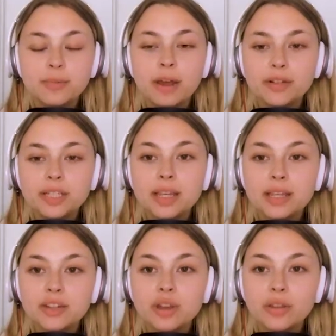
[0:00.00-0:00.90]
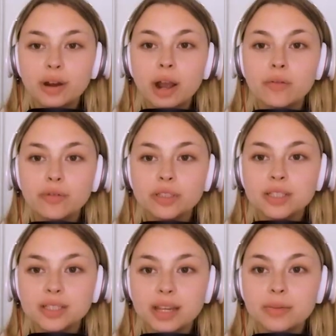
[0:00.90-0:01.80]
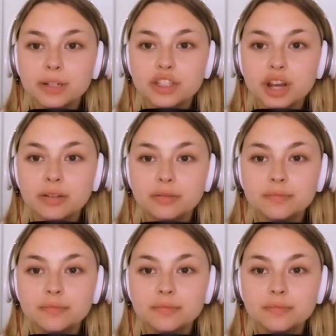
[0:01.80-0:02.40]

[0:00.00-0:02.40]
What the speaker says: they'd rather take each other out versus take Rich